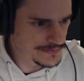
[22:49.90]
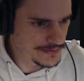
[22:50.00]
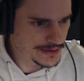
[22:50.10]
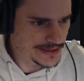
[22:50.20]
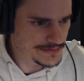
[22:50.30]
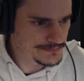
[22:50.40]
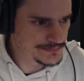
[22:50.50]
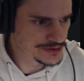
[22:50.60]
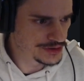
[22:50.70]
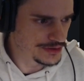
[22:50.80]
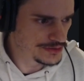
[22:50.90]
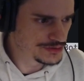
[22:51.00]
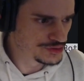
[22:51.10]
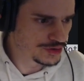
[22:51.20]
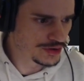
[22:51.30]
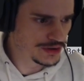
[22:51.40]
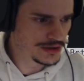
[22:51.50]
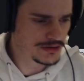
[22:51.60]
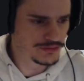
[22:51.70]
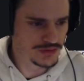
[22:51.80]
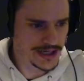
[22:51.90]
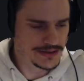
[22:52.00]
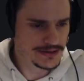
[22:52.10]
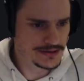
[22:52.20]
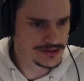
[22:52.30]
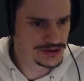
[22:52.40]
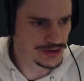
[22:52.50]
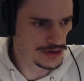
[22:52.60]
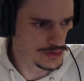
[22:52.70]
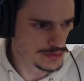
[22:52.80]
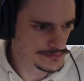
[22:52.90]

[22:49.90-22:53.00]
Okay, so draw a red circle.